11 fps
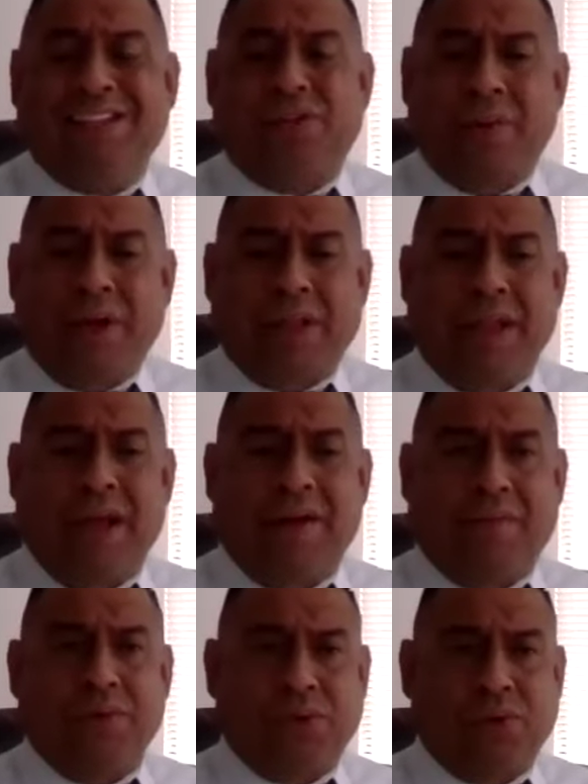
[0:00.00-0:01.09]
it's
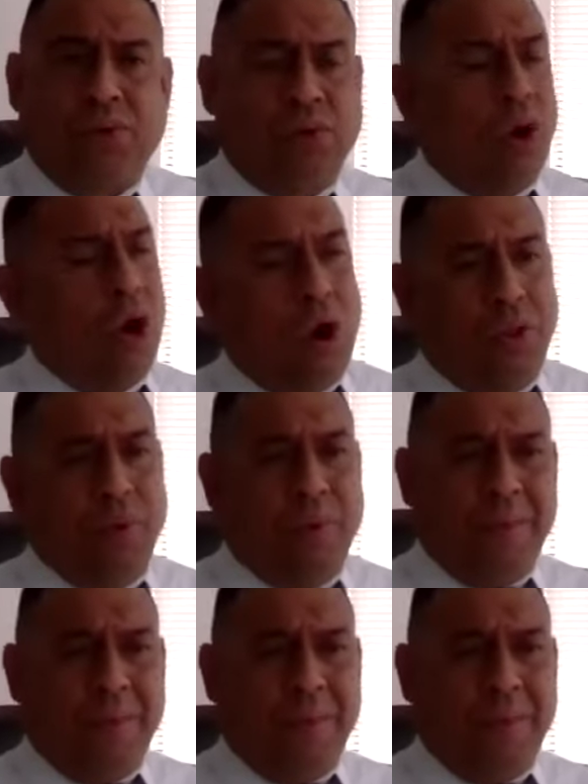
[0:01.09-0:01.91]
directly after school all